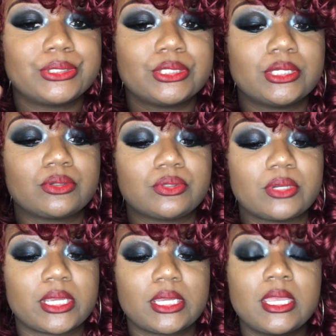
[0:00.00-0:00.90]
don't do
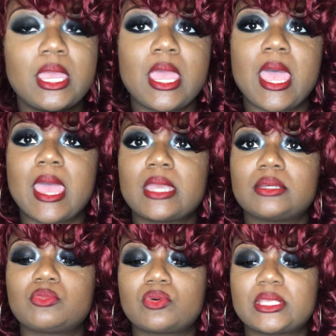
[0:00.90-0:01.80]
that. I
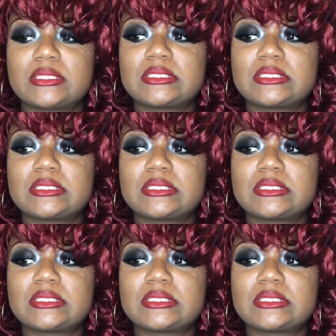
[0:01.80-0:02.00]
am going